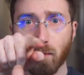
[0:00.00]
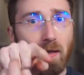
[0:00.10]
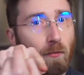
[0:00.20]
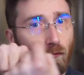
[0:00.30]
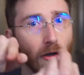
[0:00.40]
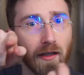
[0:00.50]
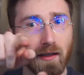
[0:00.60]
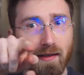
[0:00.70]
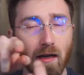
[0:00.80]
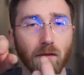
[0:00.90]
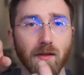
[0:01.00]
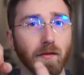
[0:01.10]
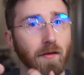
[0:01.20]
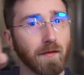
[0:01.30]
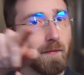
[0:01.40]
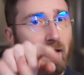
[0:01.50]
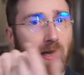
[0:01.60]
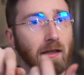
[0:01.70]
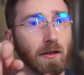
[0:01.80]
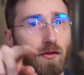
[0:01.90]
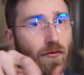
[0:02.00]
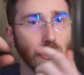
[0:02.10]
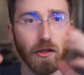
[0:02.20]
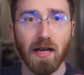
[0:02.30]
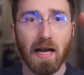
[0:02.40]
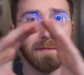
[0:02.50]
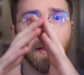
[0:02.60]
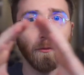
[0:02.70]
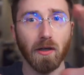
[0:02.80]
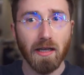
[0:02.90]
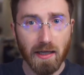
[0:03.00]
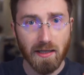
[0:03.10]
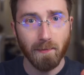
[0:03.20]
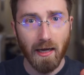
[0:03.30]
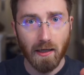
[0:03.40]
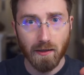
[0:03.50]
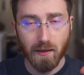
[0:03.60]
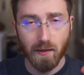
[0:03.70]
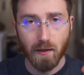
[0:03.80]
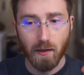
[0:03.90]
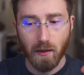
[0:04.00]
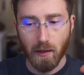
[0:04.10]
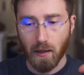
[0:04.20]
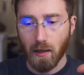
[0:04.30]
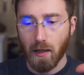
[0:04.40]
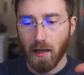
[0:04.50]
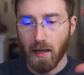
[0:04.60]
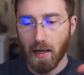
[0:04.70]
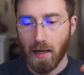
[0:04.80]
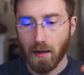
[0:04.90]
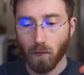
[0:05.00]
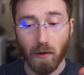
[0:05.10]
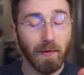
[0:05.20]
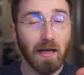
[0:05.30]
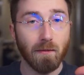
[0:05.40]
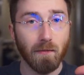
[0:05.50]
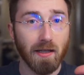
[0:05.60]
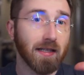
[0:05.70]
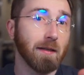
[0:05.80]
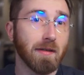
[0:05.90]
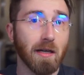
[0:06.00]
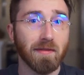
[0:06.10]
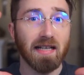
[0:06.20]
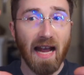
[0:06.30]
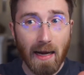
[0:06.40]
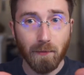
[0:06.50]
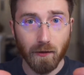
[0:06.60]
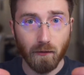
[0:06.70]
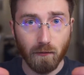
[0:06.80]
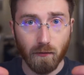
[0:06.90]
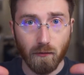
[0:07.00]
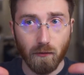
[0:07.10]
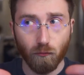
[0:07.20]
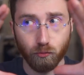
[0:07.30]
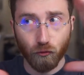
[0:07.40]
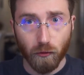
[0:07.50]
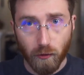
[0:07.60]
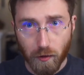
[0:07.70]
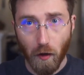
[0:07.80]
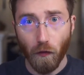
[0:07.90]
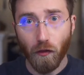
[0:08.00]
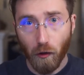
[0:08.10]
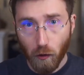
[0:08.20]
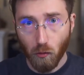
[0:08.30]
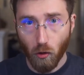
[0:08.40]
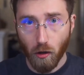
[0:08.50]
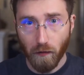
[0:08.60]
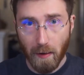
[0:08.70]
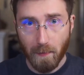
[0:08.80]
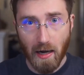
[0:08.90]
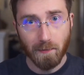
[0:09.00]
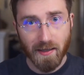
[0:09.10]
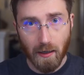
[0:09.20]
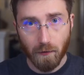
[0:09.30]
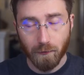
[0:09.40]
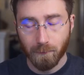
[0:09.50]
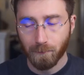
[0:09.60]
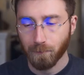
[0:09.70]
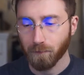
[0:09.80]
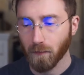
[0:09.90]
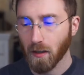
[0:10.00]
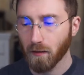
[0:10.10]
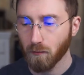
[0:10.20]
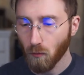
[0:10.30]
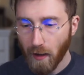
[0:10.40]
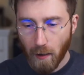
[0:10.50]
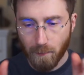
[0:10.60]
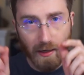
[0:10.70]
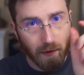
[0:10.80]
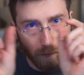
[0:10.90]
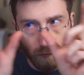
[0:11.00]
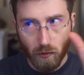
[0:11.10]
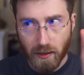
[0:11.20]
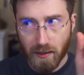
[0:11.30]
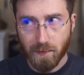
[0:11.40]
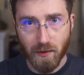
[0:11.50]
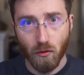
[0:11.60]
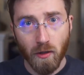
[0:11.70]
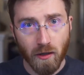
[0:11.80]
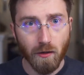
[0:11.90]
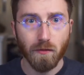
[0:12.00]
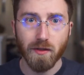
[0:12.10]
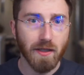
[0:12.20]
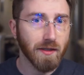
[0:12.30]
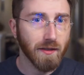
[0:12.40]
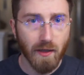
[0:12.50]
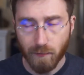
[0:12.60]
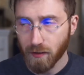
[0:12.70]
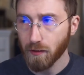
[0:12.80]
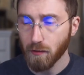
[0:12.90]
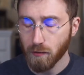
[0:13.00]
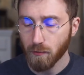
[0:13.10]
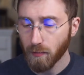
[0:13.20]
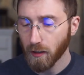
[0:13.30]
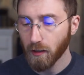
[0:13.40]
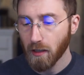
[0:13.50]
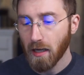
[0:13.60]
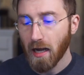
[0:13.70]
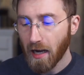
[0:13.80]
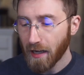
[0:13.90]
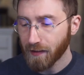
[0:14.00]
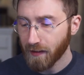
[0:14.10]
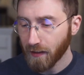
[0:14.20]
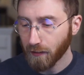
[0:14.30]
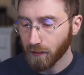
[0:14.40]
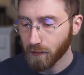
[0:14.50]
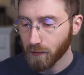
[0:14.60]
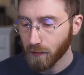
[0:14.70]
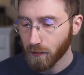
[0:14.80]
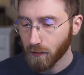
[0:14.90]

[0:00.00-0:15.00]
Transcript: the people running the town. So there's going to be a lot of construction happening when it expands. And when a city becomes a capital, there's a 3rd wall that pops out. How big it is between those is up to you, but I think